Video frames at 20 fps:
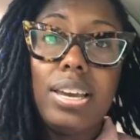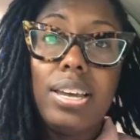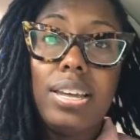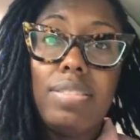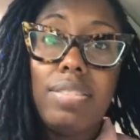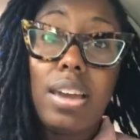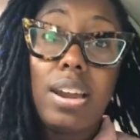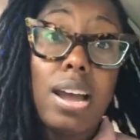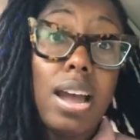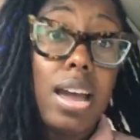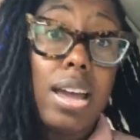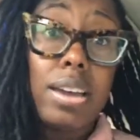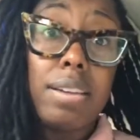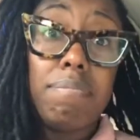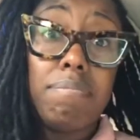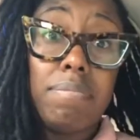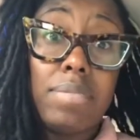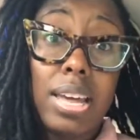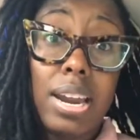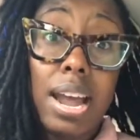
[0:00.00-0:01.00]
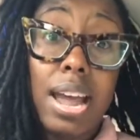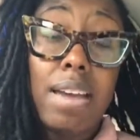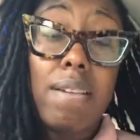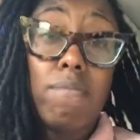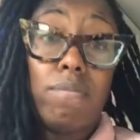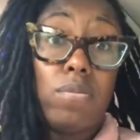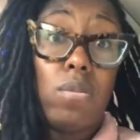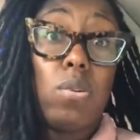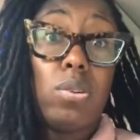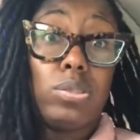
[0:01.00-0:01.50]
that I
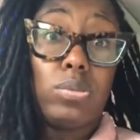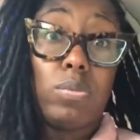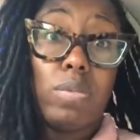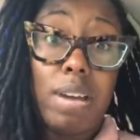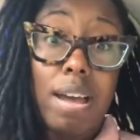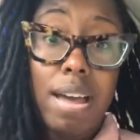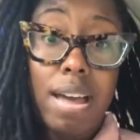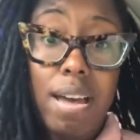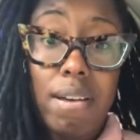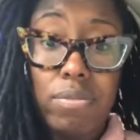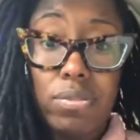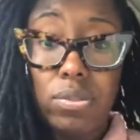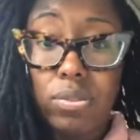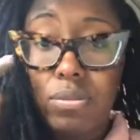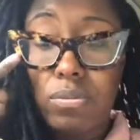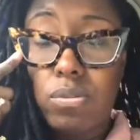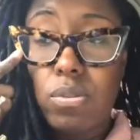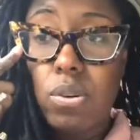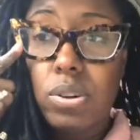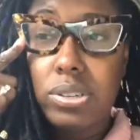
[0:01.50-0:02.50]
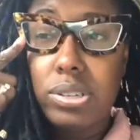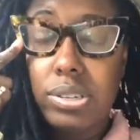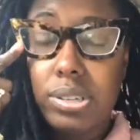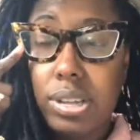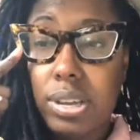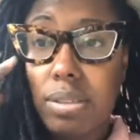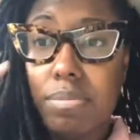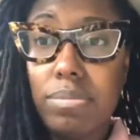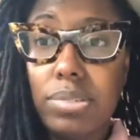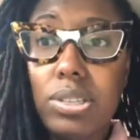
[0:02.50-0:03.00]
enforce when I have to enforce
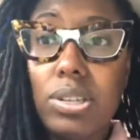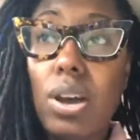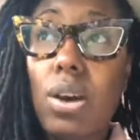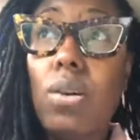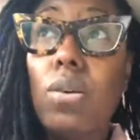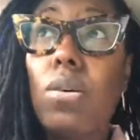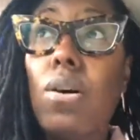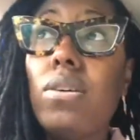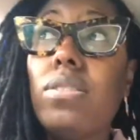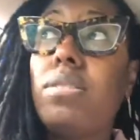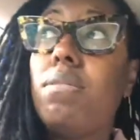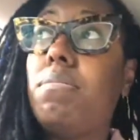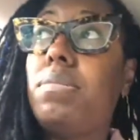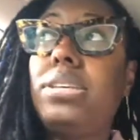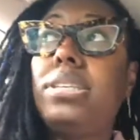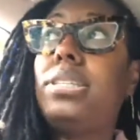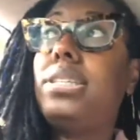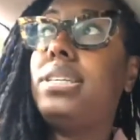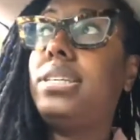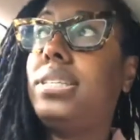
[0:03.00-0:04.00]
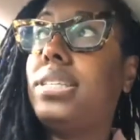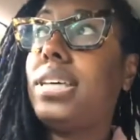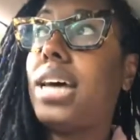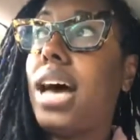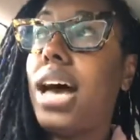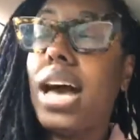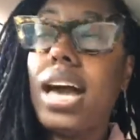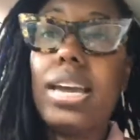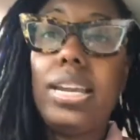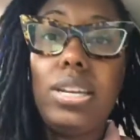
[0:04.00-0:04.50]
them. So on the business
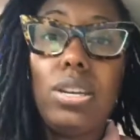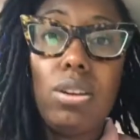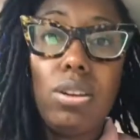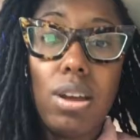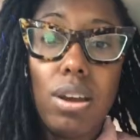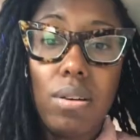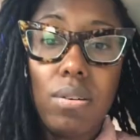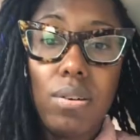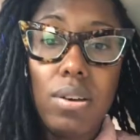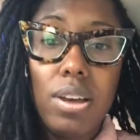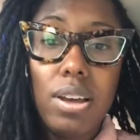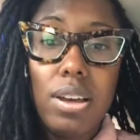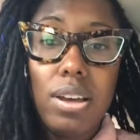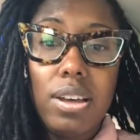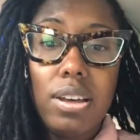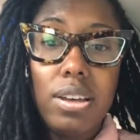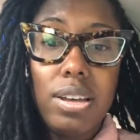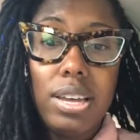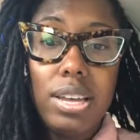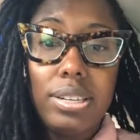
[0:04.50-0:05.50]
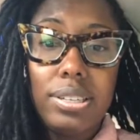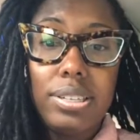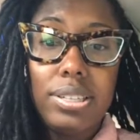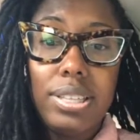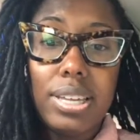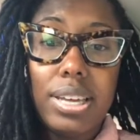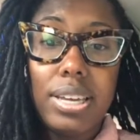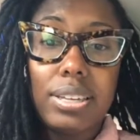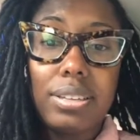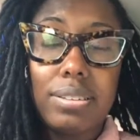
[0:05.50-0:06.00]
side, it's
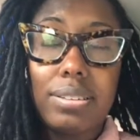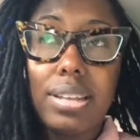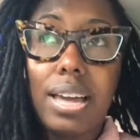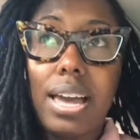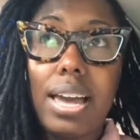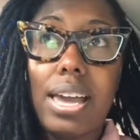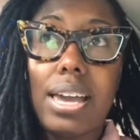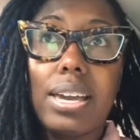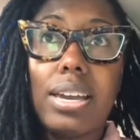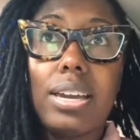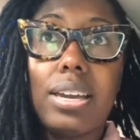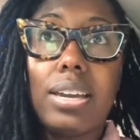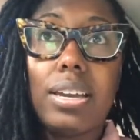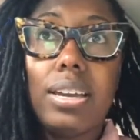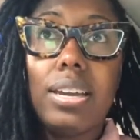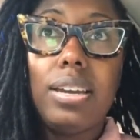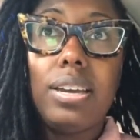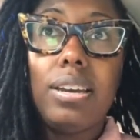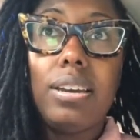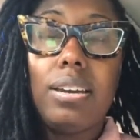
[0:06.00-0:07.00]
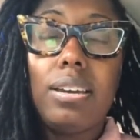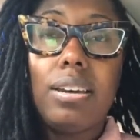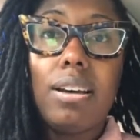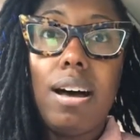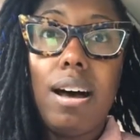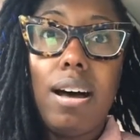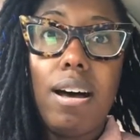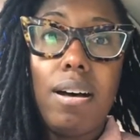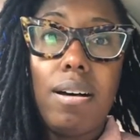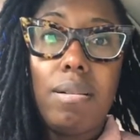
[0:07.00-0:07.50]
things like
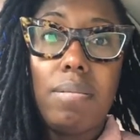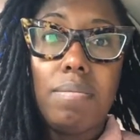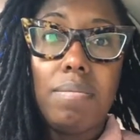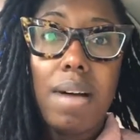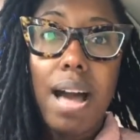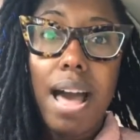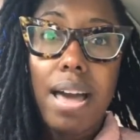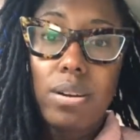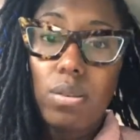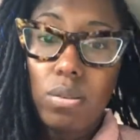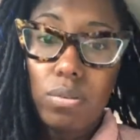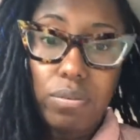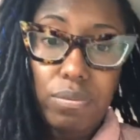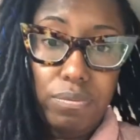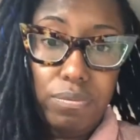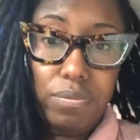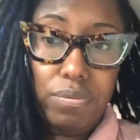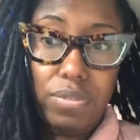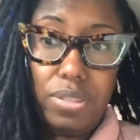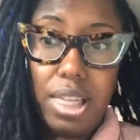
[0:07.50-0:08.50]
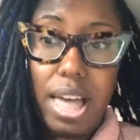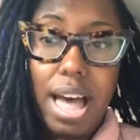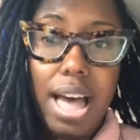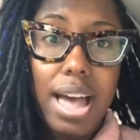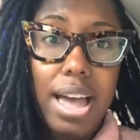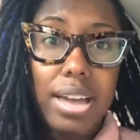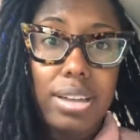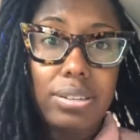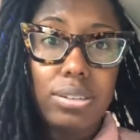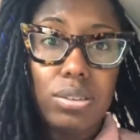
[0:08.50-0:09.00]
I don't
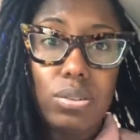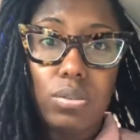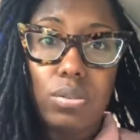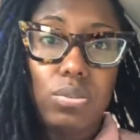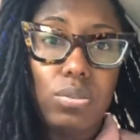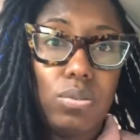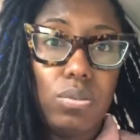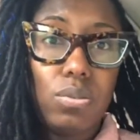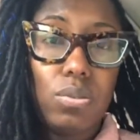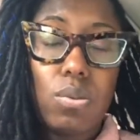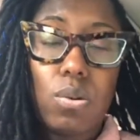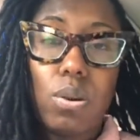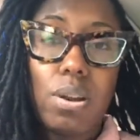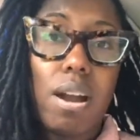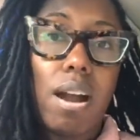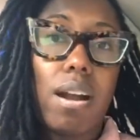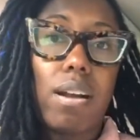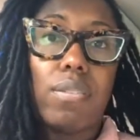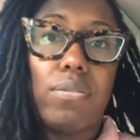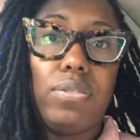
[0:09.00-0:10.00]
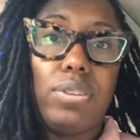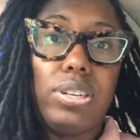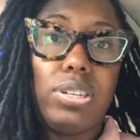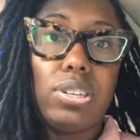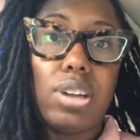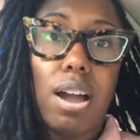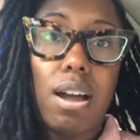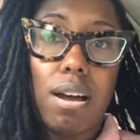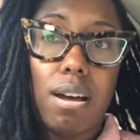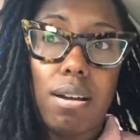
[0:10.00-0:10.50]
fly to choreography
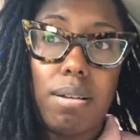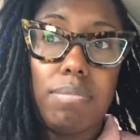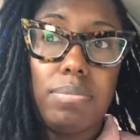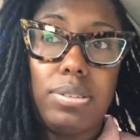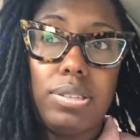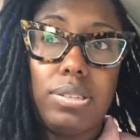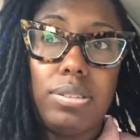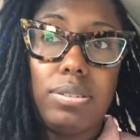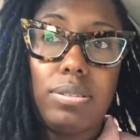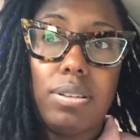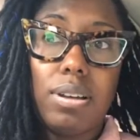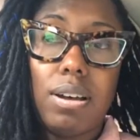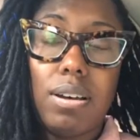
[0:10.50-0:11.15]
jobs.